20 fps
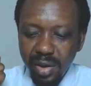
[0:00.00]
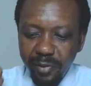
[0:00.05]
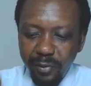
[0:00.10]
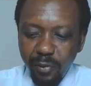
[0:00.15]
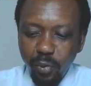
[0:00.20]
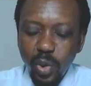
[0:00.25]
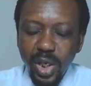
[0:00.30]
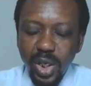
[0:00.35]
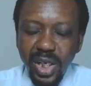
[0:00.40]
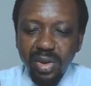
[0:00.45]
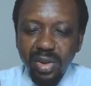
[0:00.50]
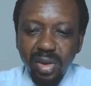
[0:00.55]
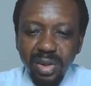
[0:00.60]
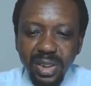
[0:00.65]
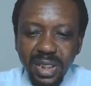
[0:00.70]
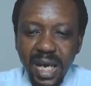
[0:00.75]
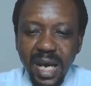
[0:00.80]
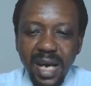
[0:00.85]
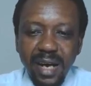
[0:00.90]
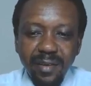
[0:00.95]
if we
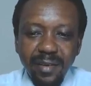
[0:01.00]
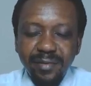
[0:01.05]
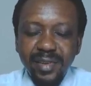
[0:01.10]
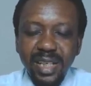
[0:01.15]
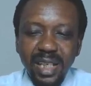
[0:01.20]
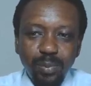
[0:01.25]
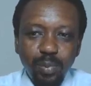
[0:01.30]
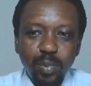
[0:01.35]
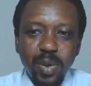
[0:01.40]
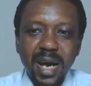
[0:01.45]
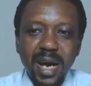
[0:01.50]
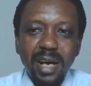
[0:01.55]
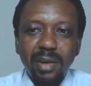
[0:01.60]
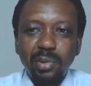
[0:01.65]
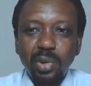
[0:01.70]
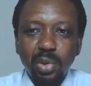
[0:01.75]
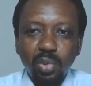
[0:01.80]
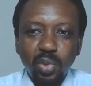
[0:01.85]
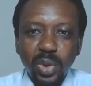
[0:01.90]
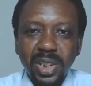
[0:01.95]
don't have that
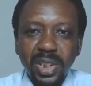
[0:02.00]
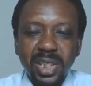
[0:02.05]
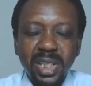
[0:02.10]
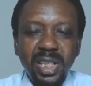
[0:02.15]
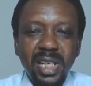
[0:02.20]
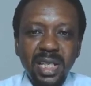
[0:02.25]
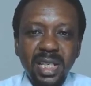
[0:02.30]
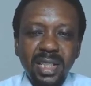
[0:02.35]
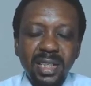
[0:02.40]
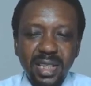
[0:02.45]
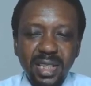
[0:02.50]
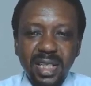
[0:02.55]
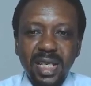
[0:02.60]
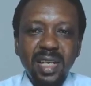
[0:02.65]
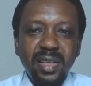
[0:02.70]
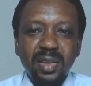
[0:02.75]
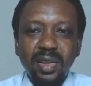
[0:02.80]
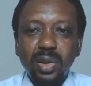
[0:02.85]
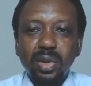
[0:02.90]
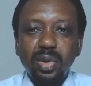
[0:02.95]
power within
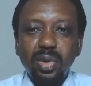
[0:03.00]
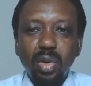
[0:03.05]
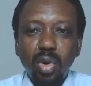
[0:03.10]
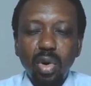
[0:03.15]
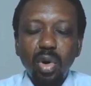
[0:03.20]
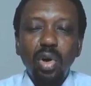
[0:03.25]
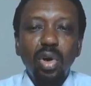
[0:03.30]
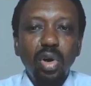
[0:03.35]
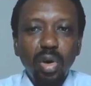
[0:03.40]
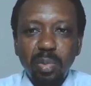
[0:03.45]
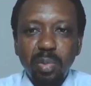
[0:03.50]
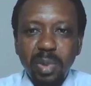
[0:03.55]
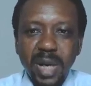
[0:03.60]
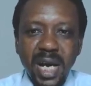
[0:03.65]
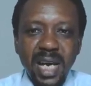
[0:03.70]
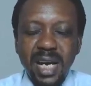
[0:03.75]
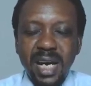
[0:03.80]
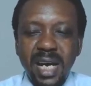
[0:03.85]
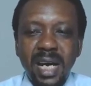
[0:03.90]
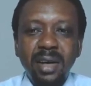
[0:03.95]
ourselves, all
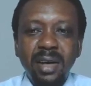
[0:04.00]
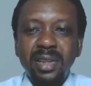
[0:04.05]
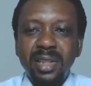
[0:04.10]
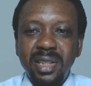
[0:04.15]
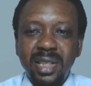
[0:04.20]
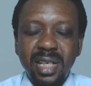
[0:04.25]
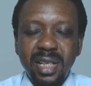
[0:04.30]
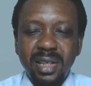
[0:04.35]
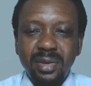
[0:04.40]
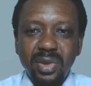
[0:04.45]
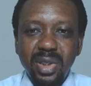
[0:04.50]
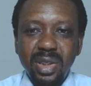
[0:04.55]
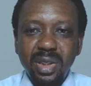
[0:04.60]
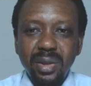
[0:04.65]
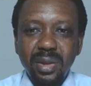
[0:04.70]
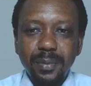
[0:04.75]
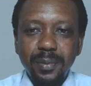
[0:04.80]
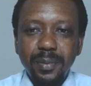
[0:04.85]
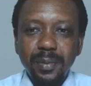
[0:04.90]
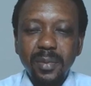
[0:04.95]
by
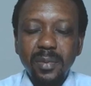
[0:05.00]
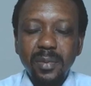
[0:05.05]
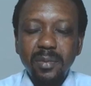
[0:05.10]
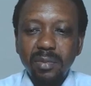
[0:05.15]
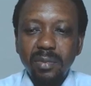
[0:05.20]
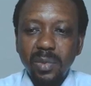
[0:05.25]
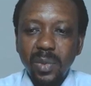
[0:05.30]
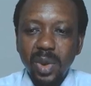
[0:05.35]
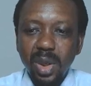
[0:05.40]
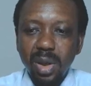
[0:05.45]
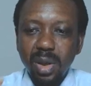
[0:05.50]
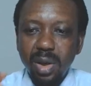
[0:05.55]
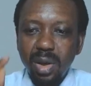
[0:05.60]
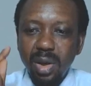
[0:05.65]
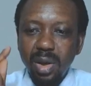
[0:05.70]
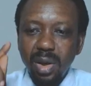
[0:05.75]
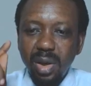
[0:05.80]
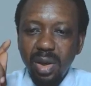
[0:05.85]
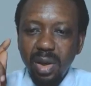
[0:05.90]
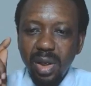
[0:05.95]
ourselves,
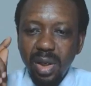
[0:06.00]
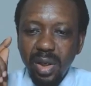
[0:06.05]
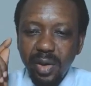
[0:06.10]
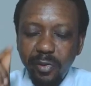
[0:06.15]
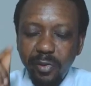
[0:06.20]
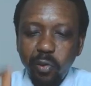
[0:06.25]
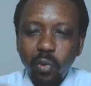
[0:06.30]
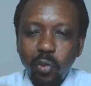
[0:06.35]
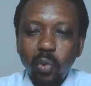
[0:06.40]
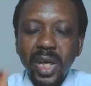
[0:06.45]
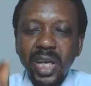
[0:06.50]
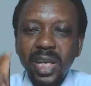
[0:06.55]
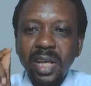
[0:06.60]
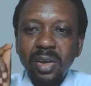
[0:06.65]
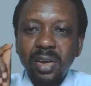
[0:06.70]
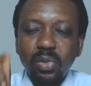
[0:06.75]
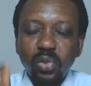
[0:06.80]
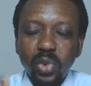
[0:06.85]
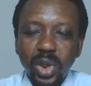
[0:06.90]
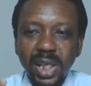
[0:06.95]
if
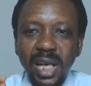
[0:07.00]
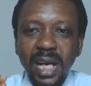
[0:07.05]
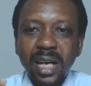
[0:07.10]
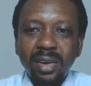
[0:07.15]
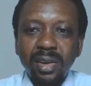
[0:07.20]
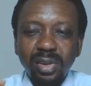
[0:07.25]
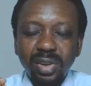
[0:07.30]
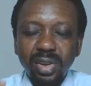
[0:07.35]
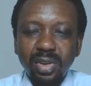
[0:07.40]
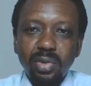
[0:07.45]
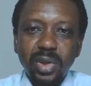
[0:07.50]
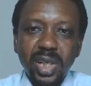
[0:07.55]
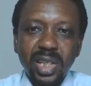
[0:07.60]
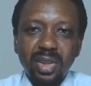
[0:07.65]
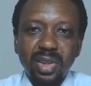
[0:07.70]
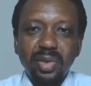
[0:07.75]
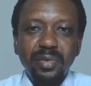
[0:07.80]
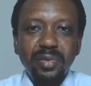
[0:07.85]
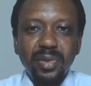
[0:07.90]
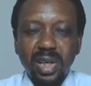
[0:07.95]
we rely on the
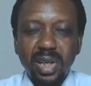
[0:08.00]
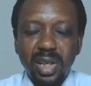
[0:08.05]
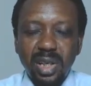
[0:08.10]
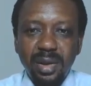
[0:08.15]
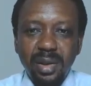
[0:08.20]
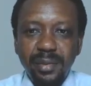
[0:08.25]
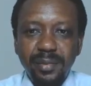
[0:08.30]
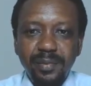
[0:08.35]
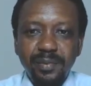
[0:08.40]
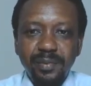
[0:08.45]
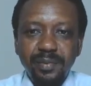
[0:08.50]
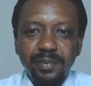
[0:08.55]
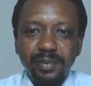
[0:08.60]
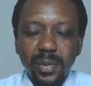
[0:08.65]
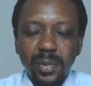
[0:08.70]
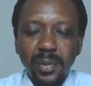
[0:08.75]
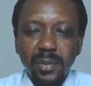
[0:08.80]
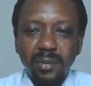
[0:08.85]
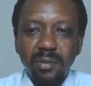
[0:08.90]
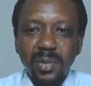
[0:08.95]
grace of God
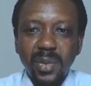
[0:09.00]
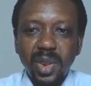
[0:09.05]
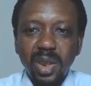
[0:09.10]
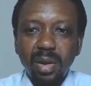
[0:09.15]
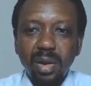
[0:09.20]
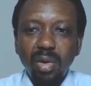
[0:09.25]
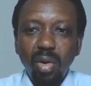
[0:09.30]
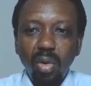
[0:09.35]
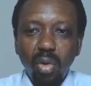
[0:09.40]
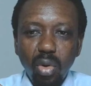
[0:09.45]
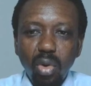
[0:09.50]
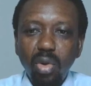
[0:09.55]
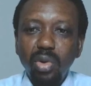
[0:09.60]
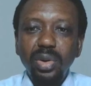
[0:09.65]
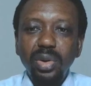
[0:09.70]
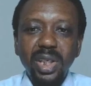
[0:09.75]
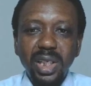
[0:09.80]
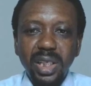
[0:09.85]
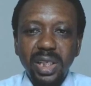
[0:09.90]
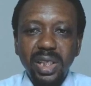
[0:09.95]

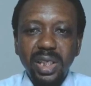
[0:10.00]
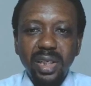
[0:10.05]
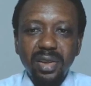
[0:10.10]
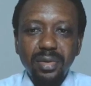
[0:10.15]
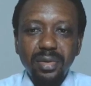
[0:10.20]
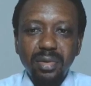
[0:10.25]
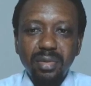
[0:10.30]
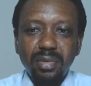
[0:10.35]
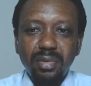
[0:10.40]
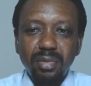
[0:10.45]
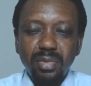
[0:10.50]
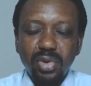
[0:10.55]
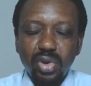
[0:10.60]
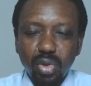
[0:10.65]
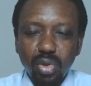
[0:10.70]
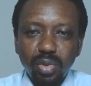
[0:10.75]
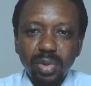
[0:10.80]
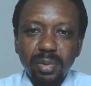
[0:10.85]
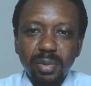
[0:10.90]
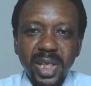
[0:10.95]
only
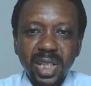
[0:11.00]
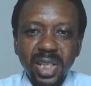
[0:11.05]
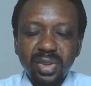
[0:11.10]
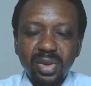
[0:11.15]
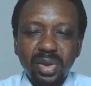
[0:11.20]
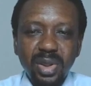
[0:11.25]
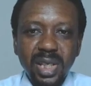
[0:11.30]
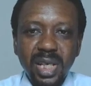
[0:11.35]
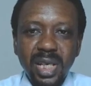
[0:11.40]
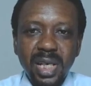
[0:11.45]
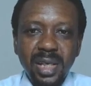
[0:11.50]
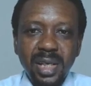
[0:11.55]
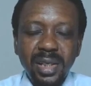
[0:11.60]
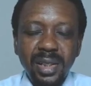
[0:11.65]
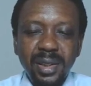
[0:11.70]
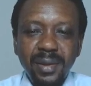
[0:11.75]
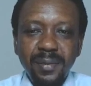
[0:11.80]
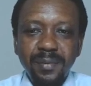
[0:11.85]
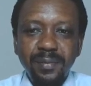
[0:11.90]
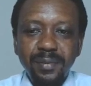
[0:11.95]
to remain to the
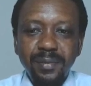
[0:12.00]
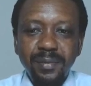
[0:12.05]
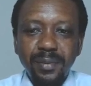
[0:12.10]
end,